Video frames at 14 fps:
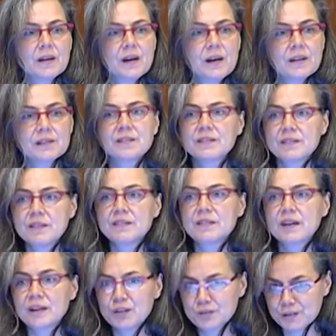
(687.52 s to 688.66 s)
has these
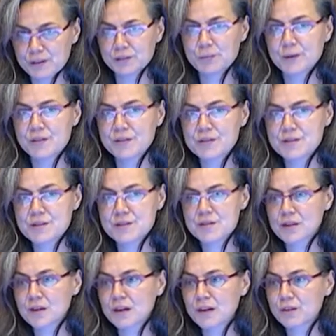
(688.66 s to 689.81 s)
kind of experiences
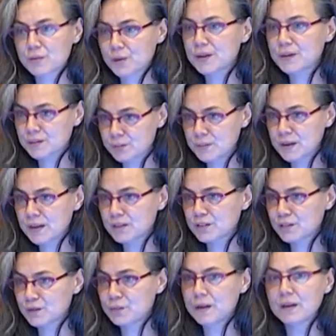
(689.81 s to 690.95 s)
in life, what it
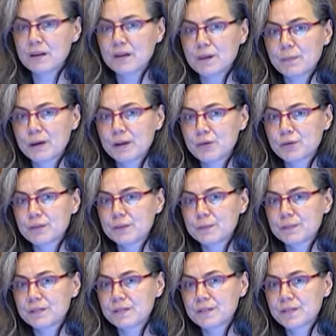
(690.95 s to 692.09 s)
means to be in a minority
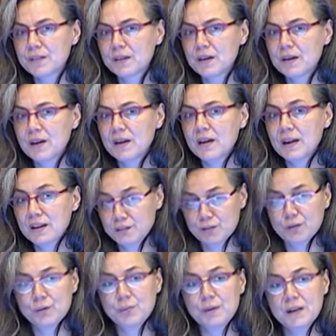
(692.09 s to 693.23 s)
position. And
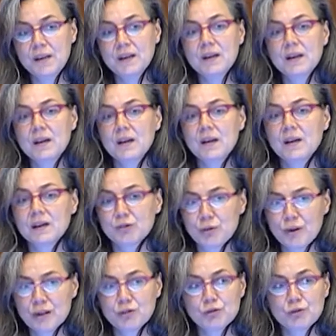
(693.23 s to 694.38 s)
so meaning
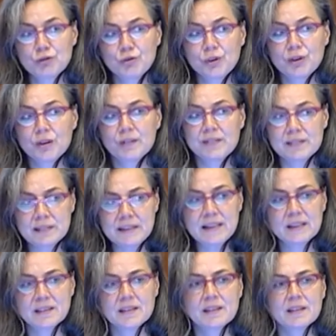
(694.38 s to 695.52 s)
trying to
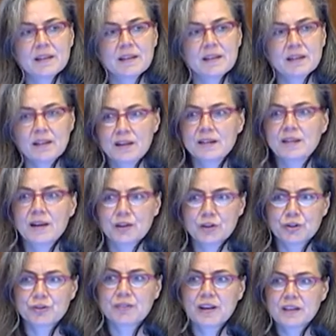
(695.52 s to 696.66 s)
seek in that
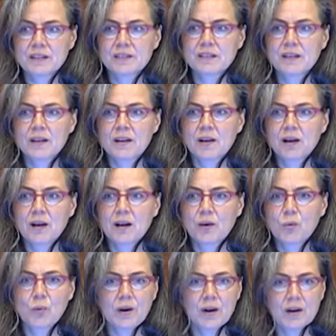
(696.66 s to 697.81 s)
context
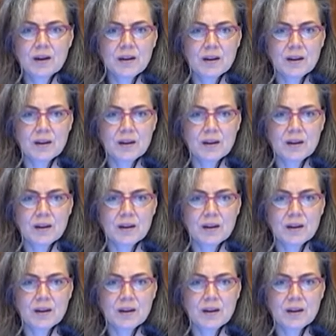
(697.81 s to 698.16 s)
where,